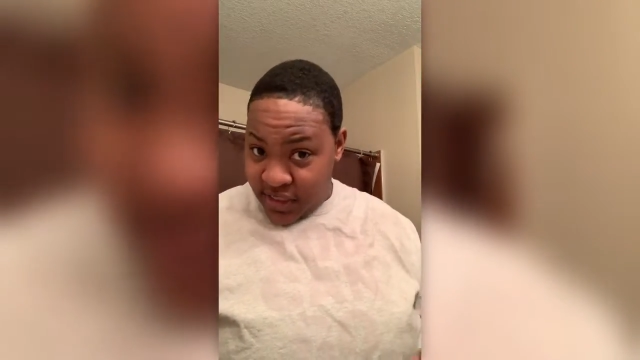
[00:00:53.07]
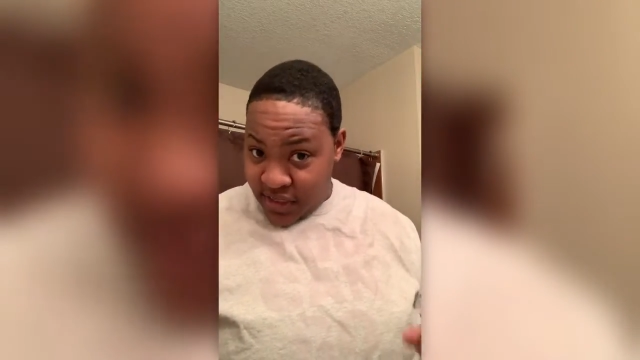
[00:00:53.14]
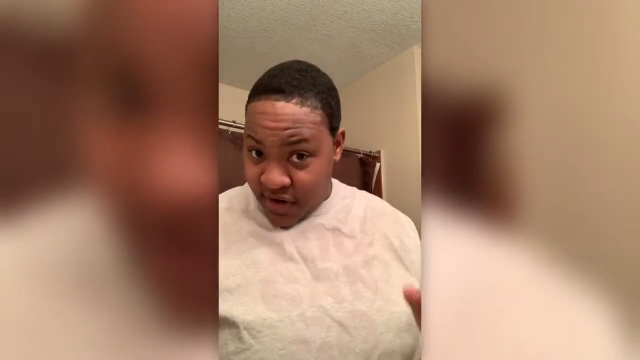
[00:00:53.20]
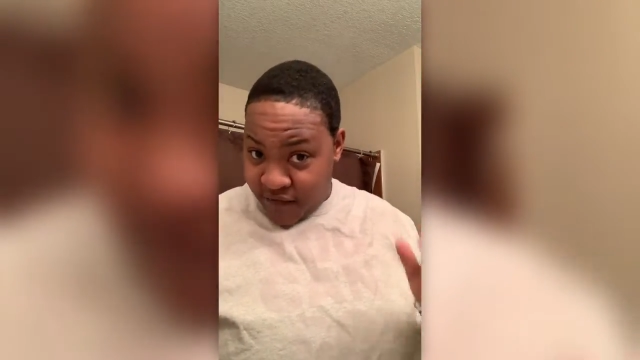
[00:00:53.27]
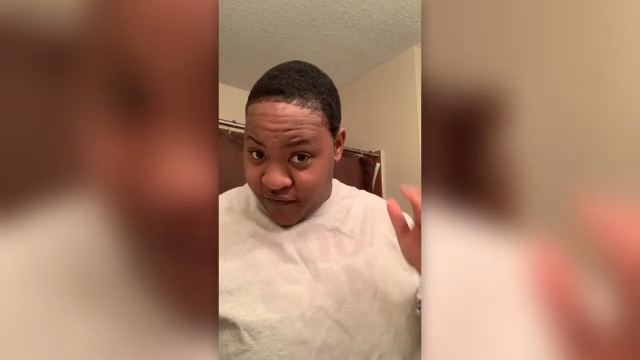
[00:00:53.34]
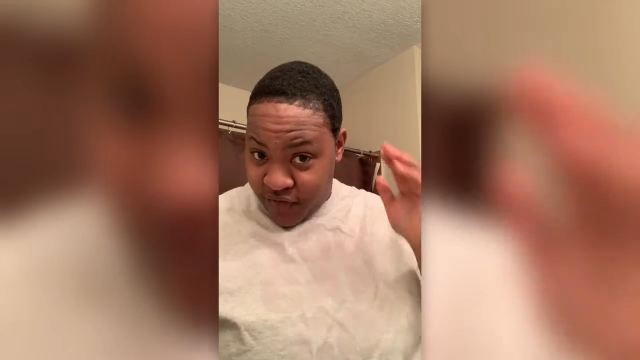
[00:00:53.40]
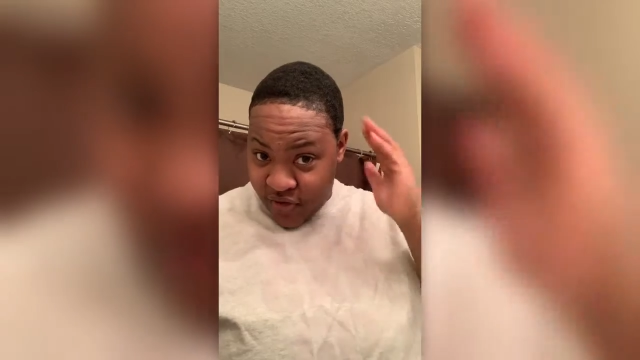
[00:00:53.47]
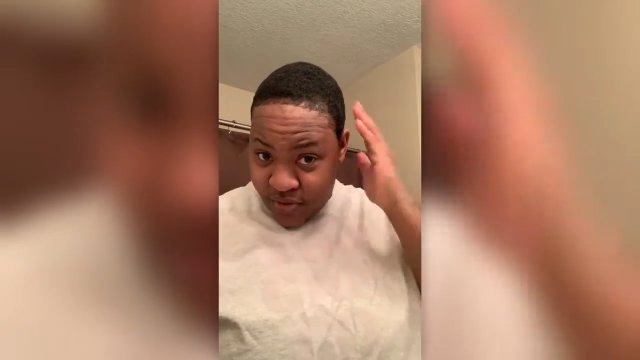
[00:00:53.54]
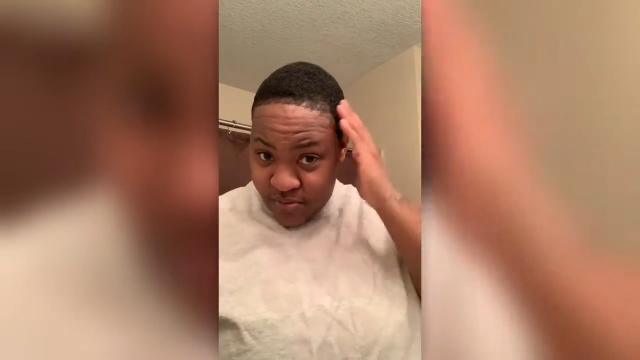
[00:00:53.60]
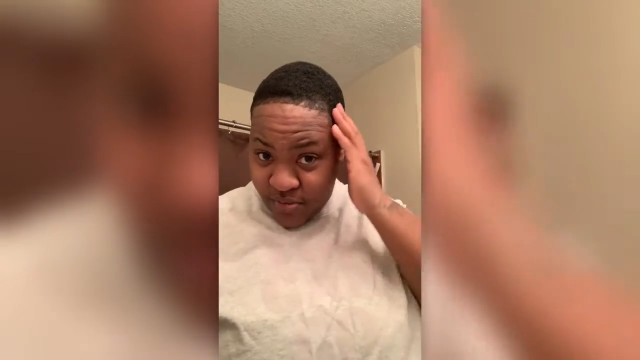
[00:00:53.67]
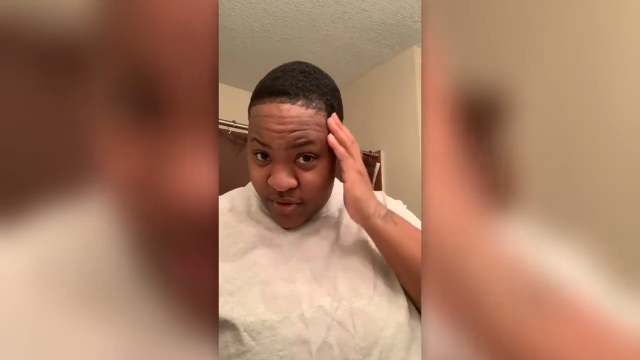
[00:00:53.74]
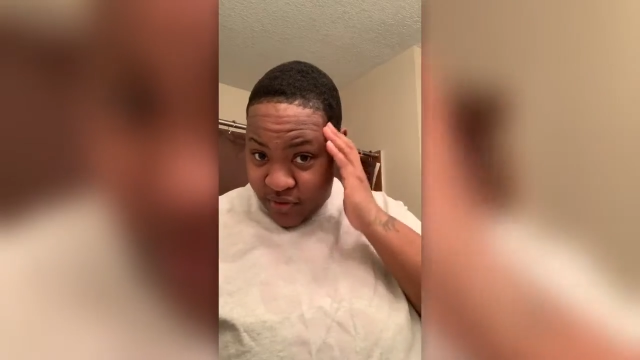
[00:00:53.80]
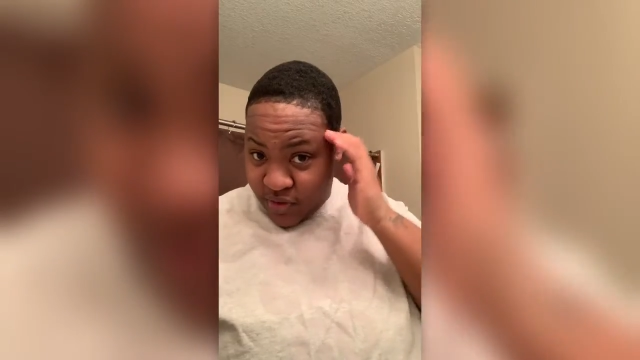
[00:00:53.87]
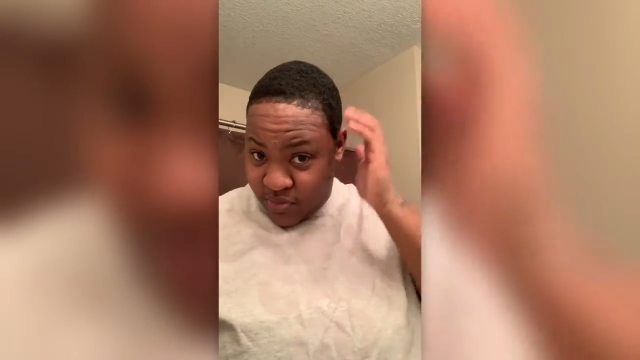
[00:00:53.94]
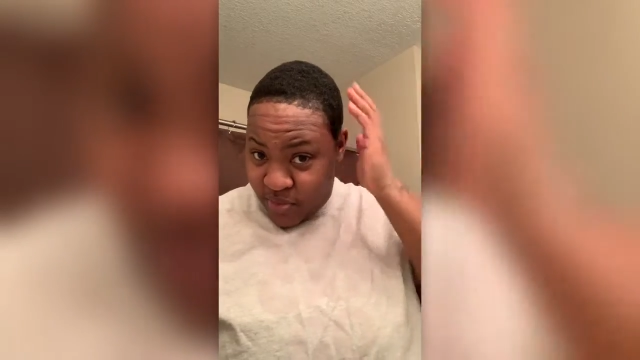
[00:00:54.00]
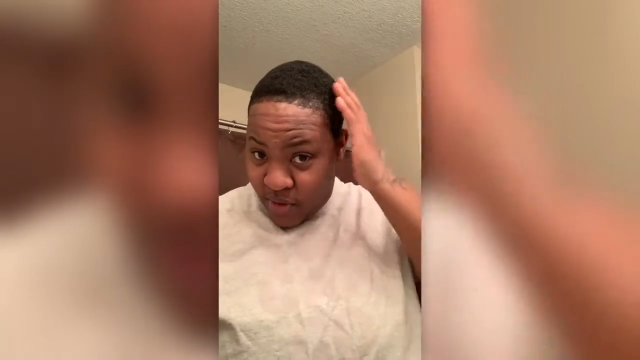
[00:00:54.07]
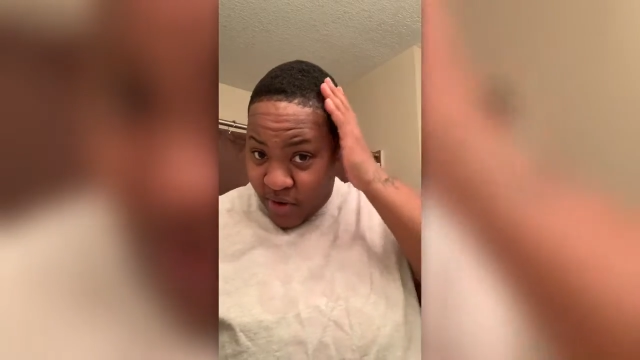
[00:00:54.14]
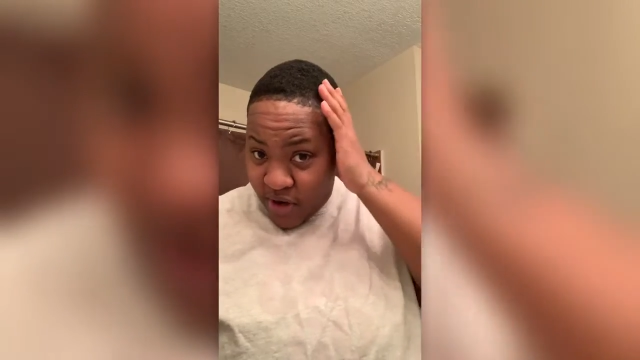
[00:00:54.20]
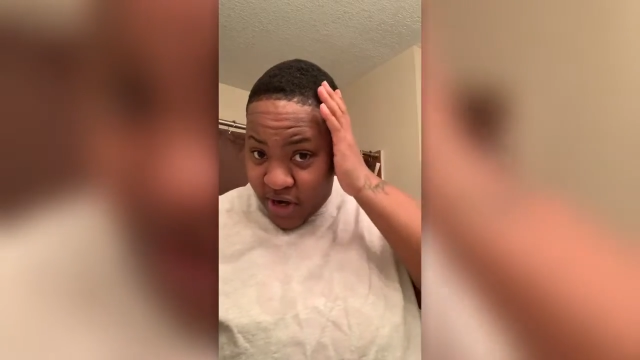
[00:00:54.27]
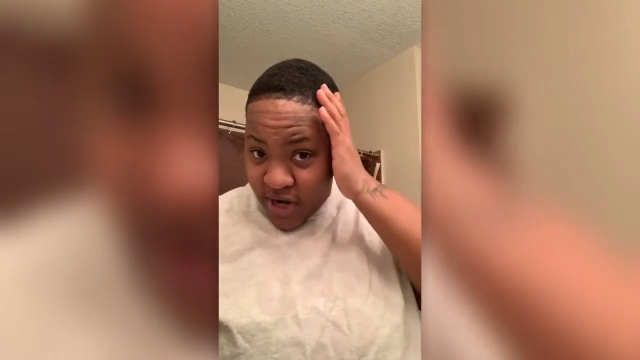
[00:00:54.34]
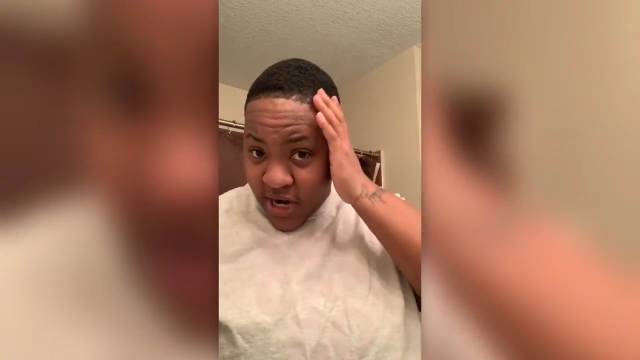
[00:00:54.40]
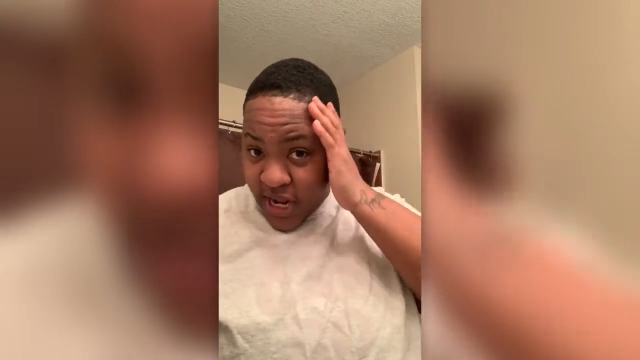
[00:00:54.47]
So for the most
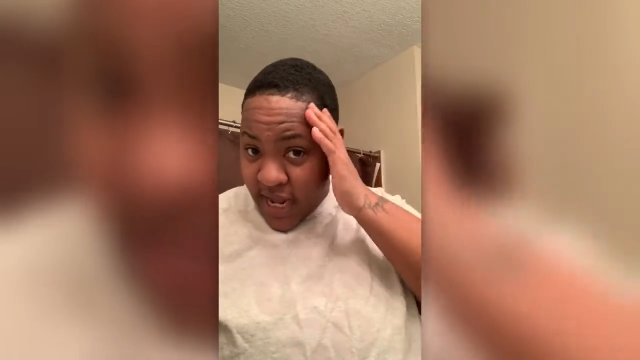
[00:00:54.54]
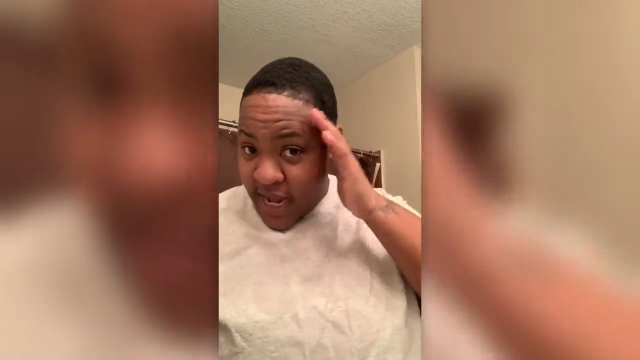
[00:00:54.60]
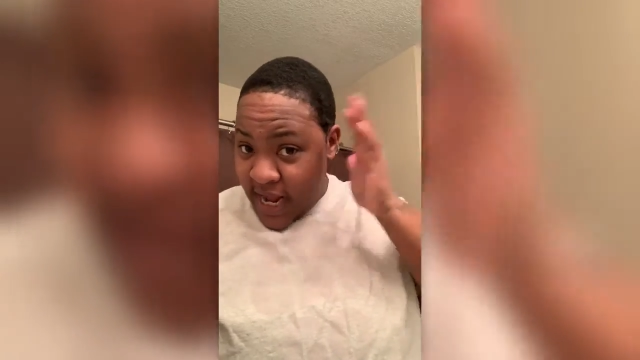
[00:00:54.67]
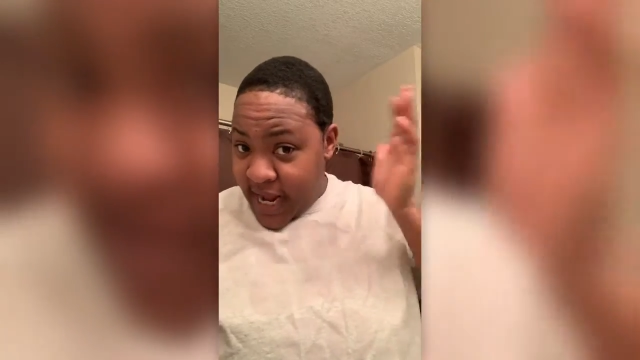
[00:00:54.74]
part,